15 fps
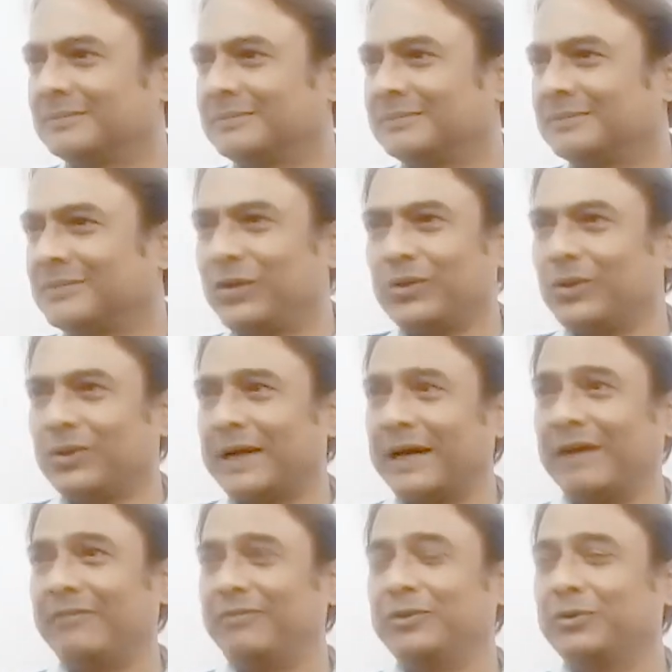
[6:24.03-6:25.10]
You don't
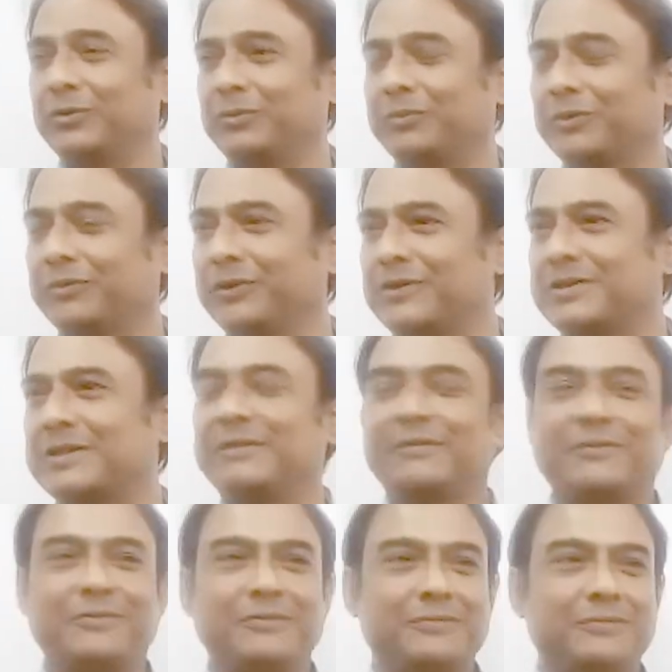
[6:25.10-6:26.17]
have to prove
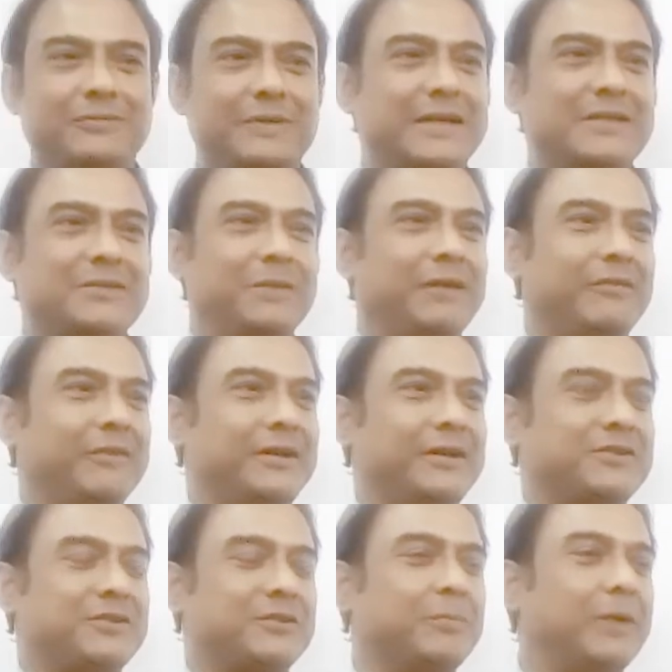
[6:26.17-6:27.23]
yourself as being very
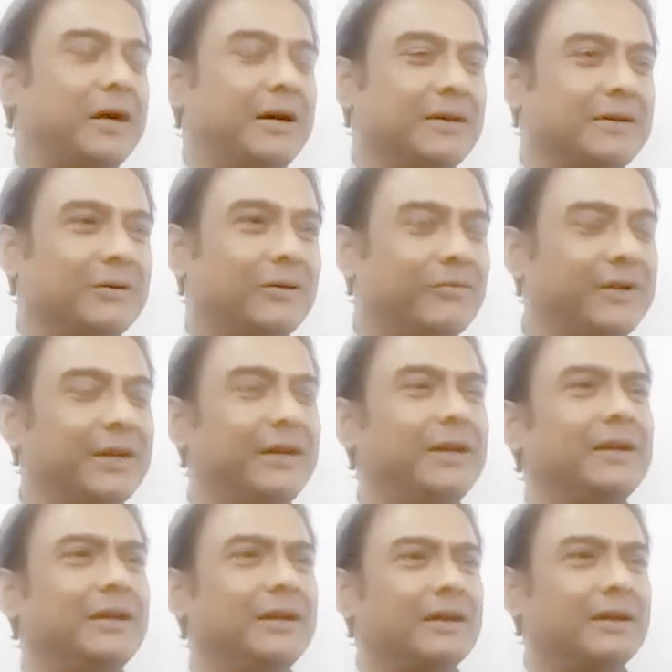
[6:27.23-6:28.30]
smart or
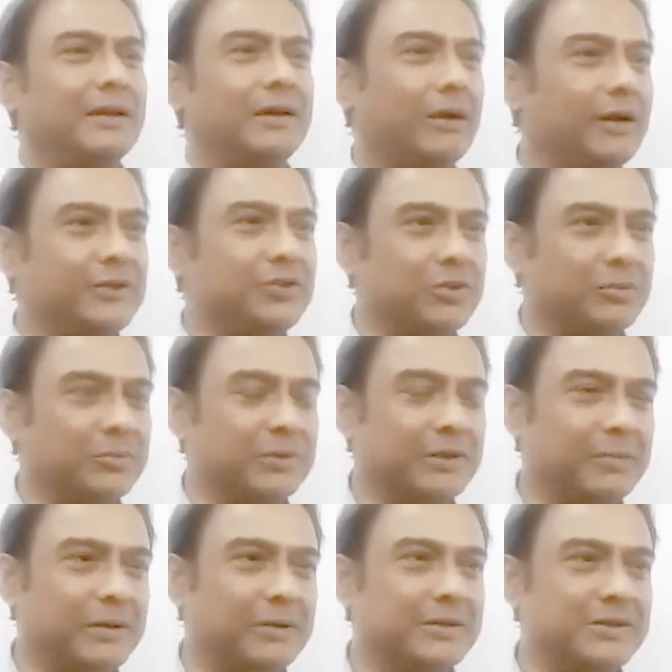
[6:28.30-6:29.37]
very knowledgeable
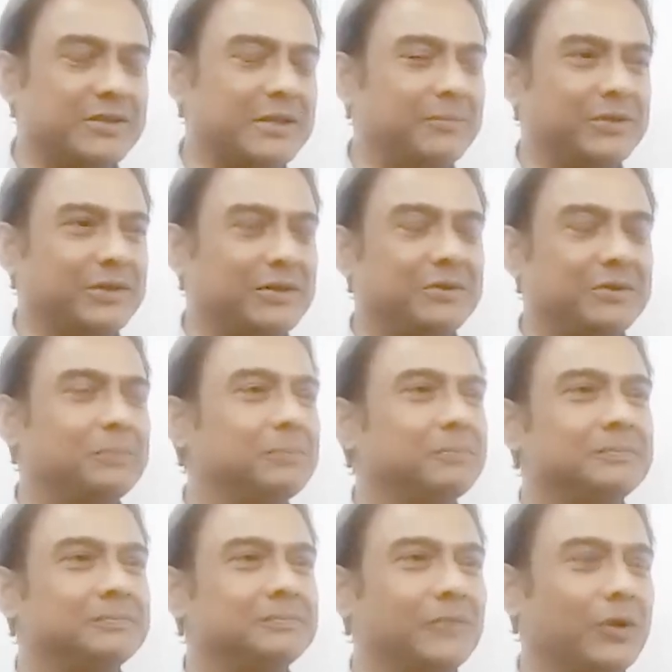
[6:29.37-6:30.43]
about the subject.
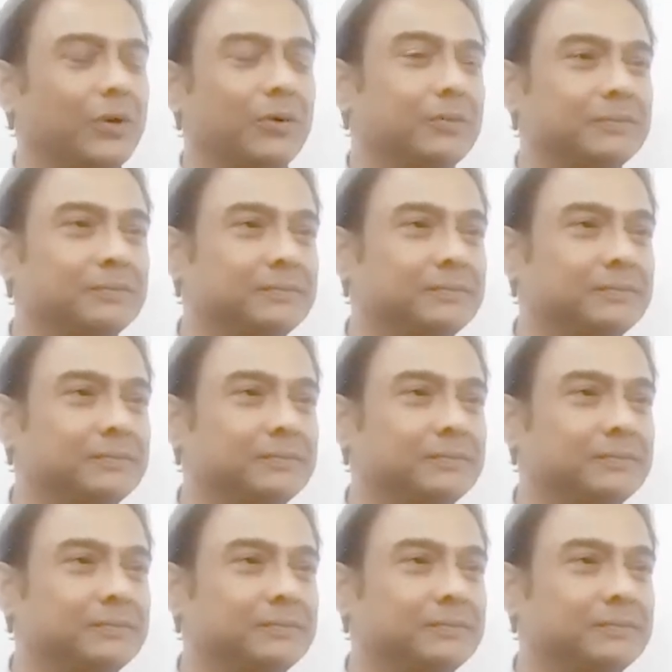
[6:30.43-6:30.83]
No.